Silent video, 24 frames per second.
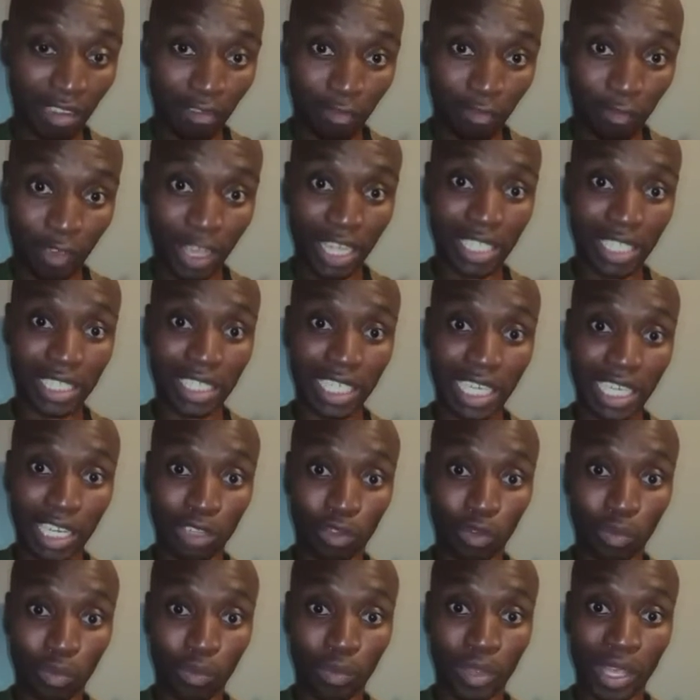fact,
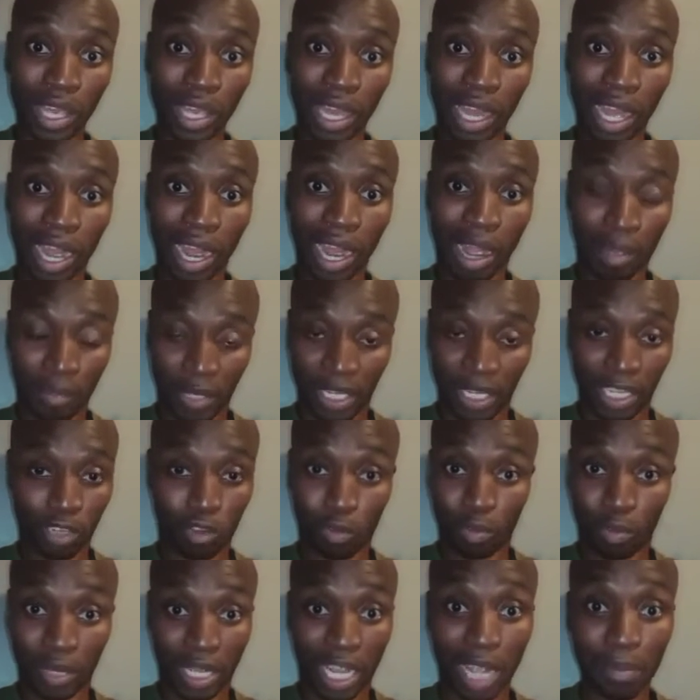it
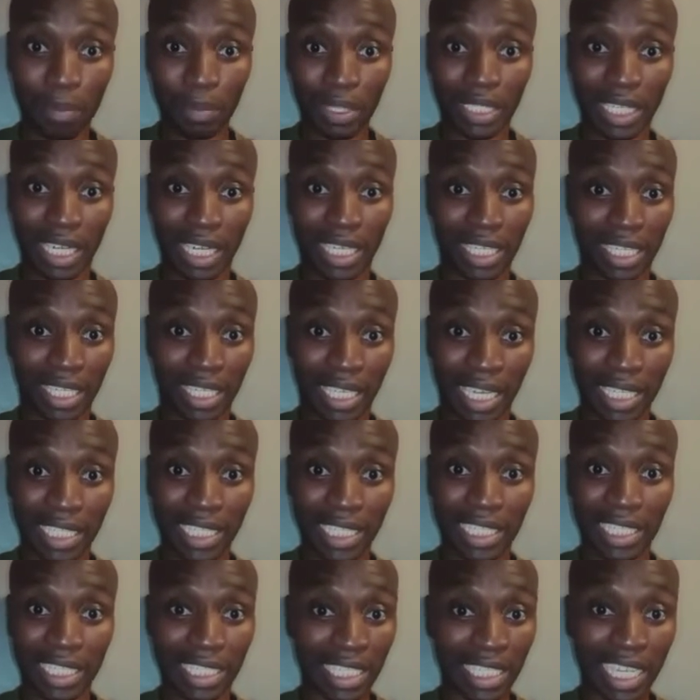will be capital
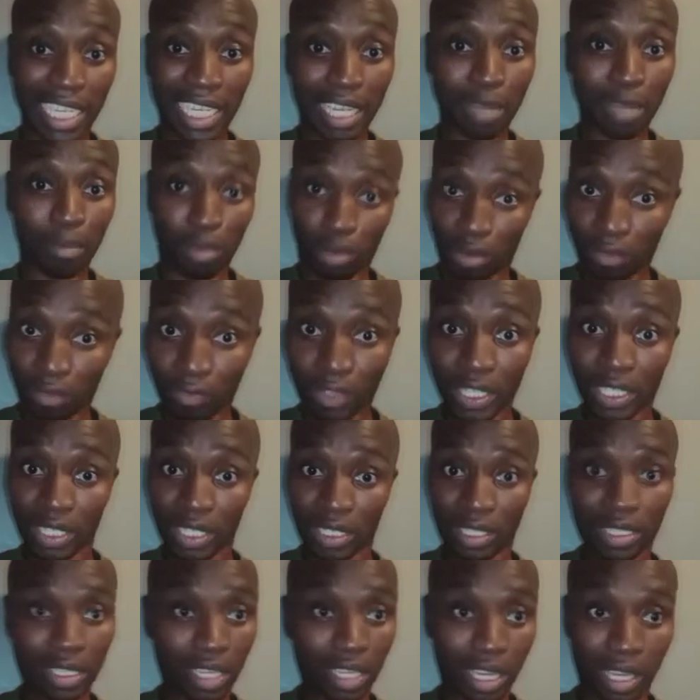taking profit.
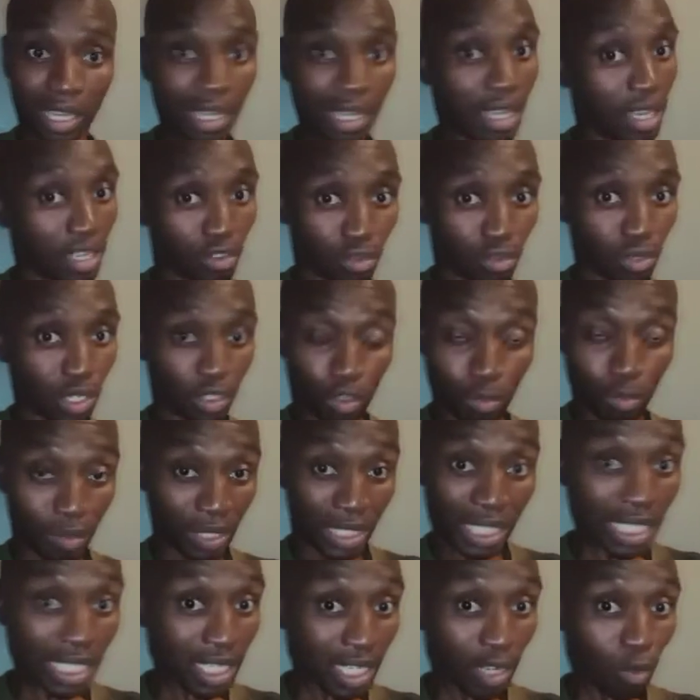So it will be
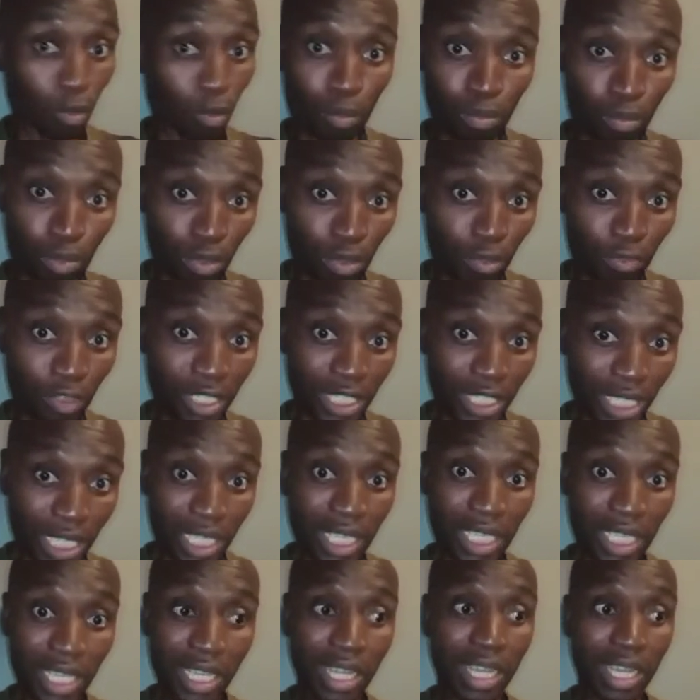profit
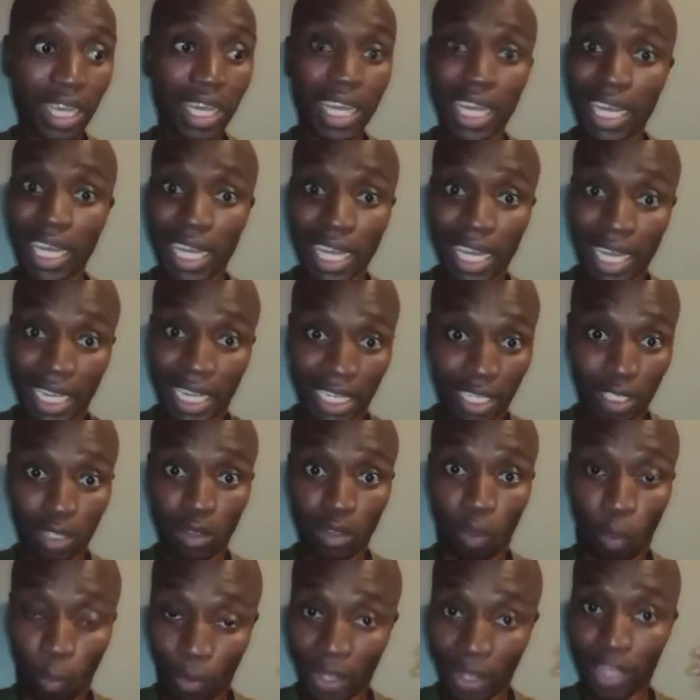taking and
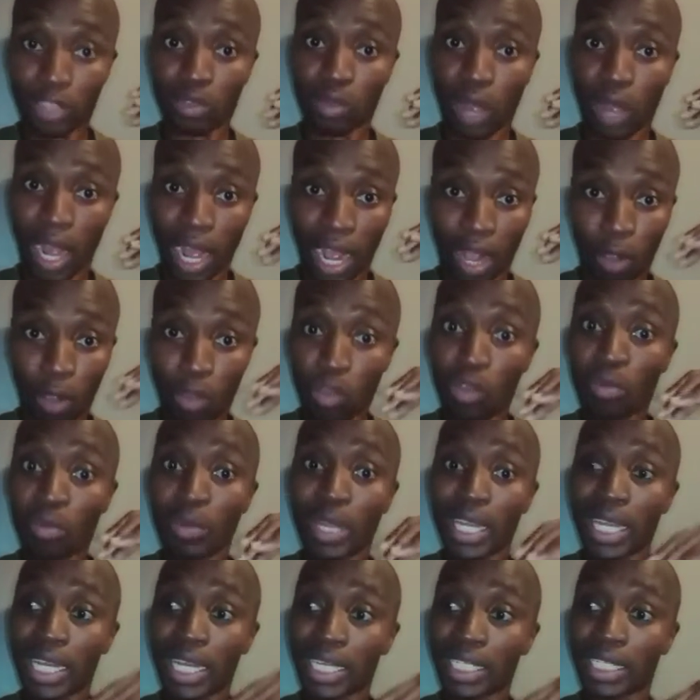going to
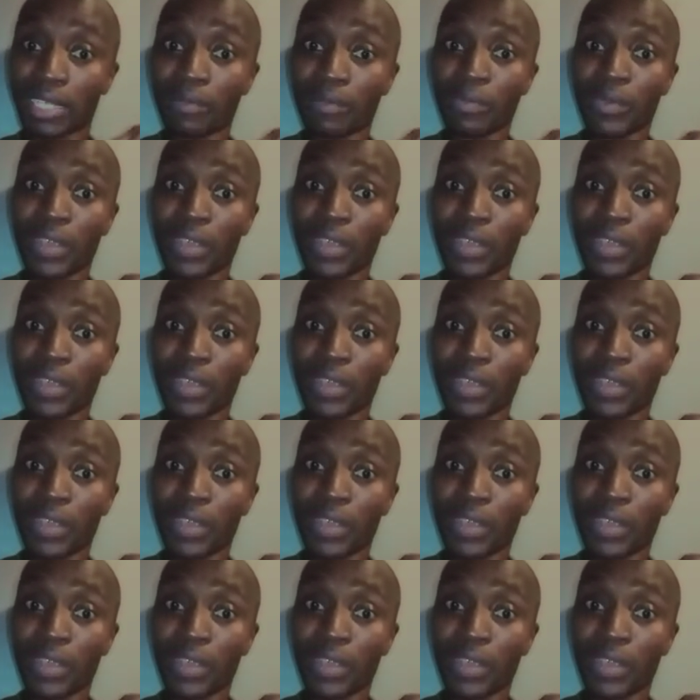accumulate